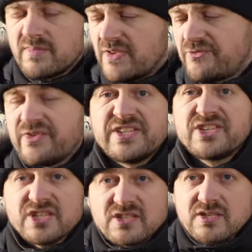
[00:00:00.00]

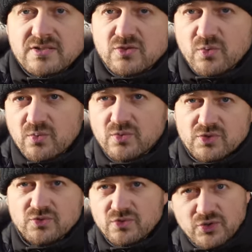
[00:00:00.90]
efficient
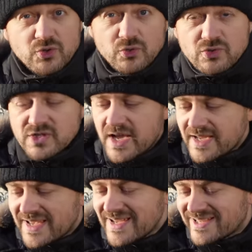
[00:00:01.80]
to use, I
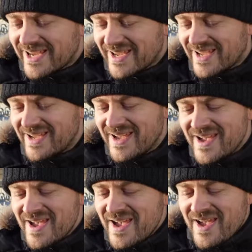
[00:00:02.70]
guess,
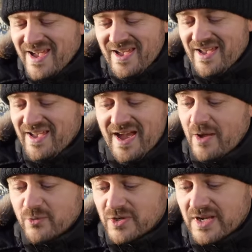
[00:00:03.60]

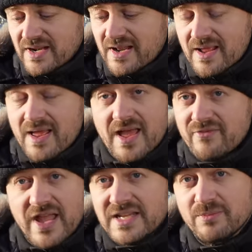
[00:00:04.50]
I wouldn't
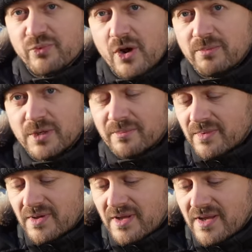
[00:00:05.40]
have any problem
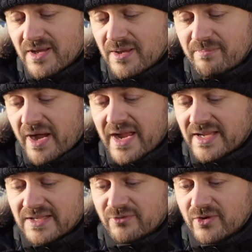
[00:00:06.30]

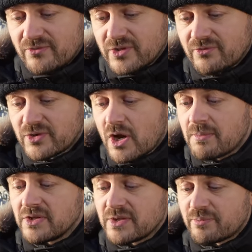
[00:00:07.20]
buying it for
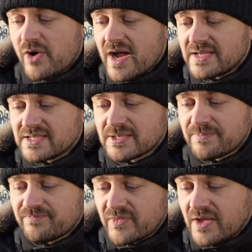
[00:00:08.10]
double the price
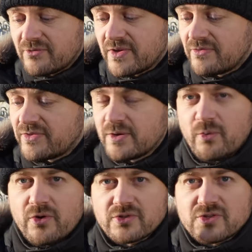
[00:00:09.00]
if they
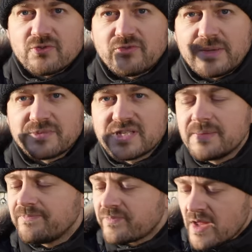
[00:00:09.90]
weren't so
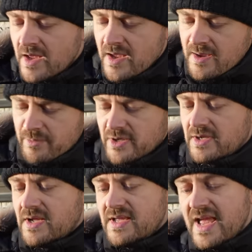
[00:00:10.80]
flimsy.
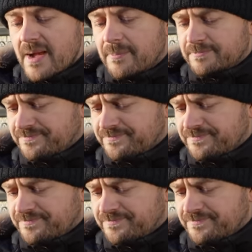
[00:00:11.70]
But yeah,